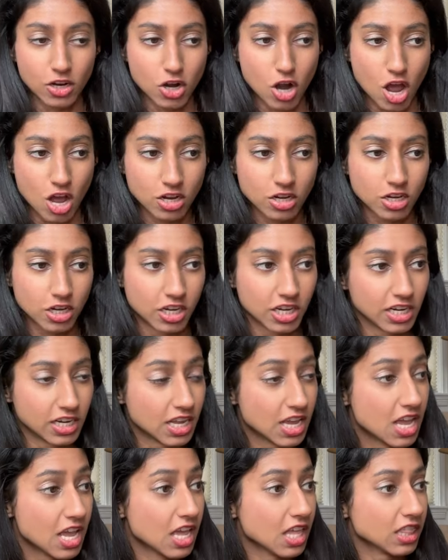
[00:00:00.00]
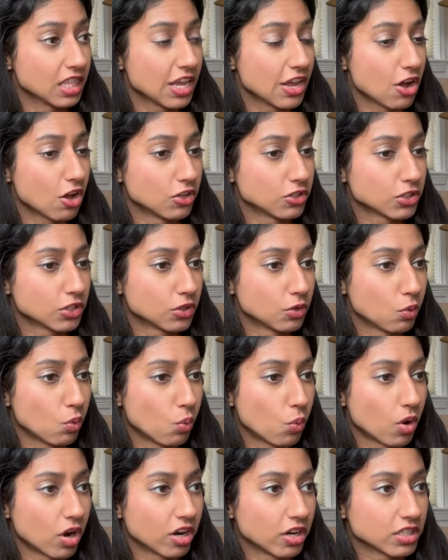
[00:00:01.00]
not good. They also
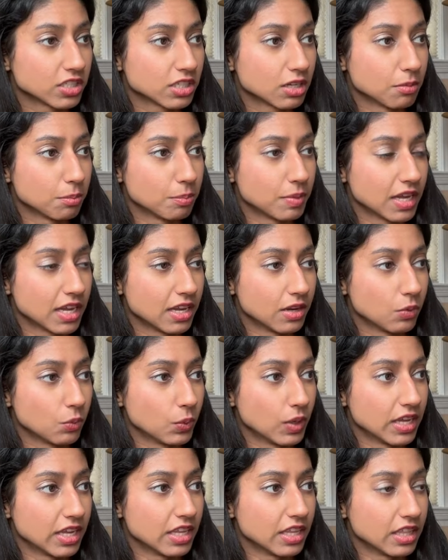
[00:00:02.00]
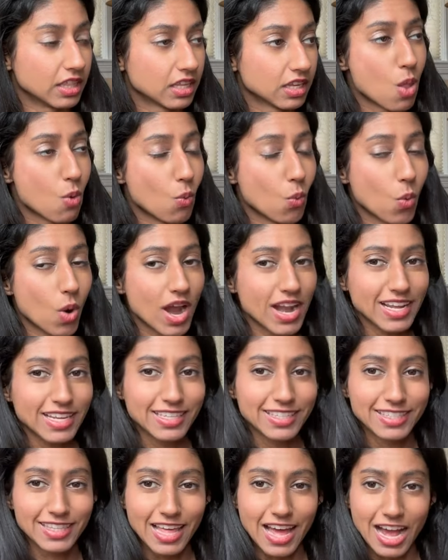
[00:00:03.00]
worked a bit with, what
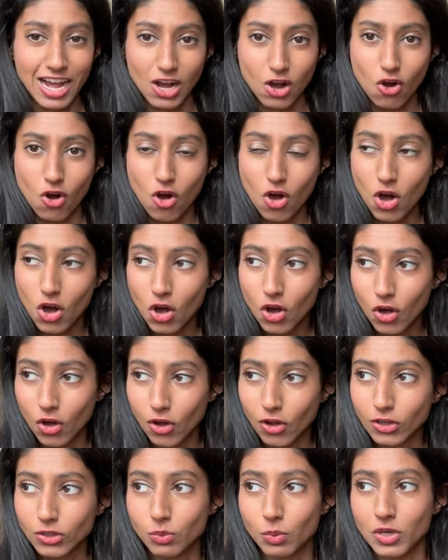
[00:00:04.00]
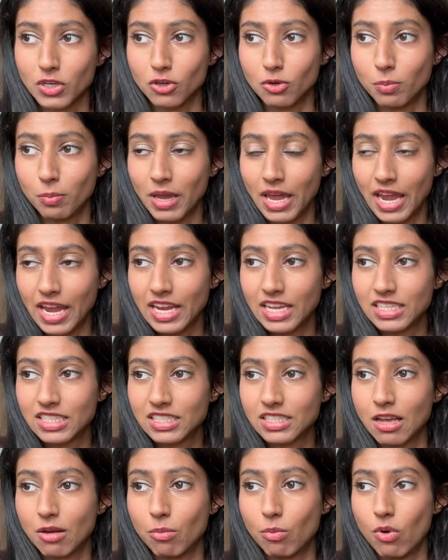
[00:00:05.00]
is that called when you pay
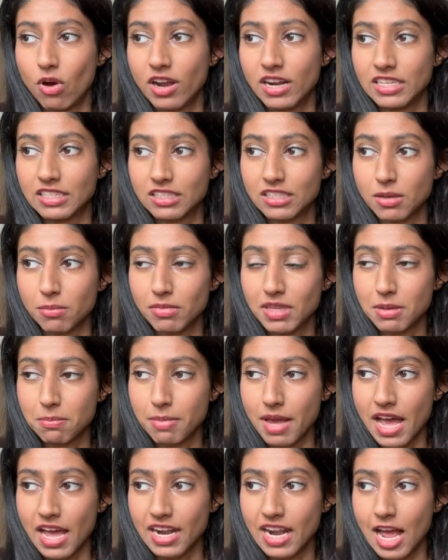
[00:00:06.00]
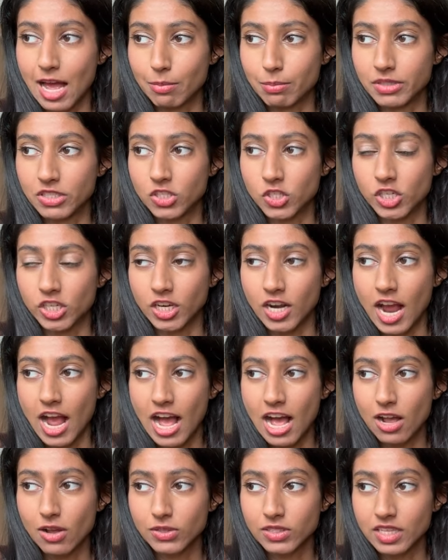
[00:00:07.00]
someone and something bad happens to your
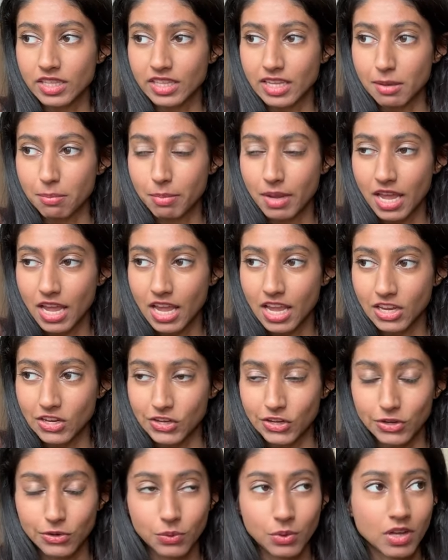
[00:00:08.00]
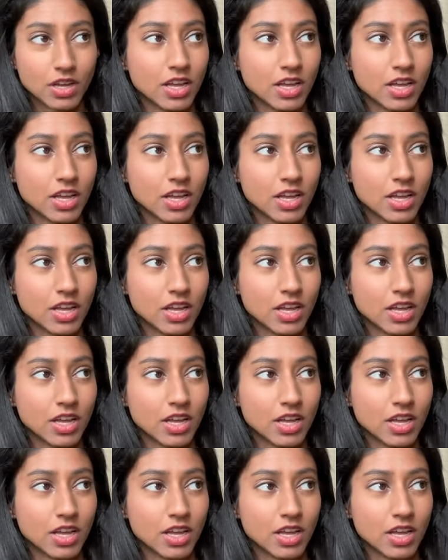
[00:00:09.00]
house and they pay you?